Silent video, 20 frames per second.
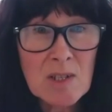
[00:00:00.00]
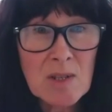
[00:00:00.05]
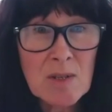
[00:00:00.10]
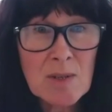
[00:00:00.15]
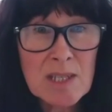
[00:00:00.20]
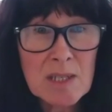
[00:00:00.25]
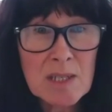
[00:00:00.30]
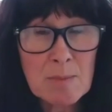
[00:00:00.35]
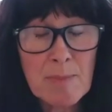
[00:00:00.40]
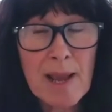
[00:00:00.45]
to
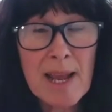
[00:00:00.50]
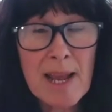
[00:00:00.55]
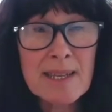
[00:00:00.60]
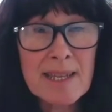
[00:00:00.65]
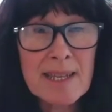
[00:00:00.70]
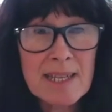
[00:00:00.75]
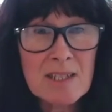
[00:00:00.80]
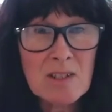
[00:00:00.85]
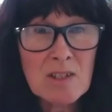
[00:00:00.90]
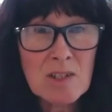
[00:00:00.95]

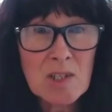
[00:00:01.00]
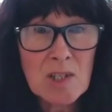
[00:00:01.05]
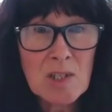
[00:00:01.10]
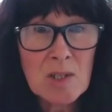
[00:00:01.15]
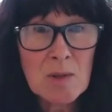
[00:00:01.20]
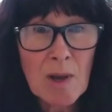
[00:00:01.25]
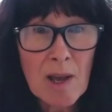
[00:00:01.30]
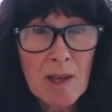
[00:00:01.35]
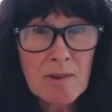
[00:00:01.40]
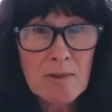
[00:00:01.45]
expand this
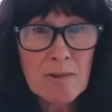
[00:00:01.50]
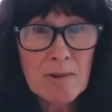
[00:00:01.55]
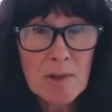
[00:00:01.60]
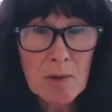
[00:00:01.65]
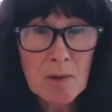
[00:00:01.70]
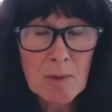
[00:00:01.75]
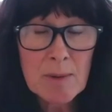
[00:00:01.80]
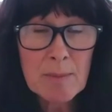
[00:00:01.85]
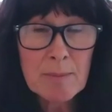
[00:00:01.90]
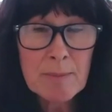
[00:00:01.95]
to other
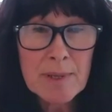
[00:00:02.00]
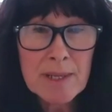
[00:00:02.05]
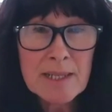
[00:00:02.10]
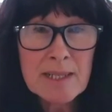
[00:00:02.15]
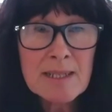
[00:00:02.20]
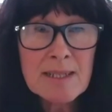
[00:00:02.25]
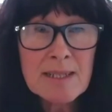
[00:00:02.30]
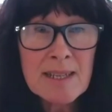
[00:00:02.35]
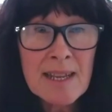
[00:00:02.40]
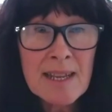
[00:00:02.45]
equipment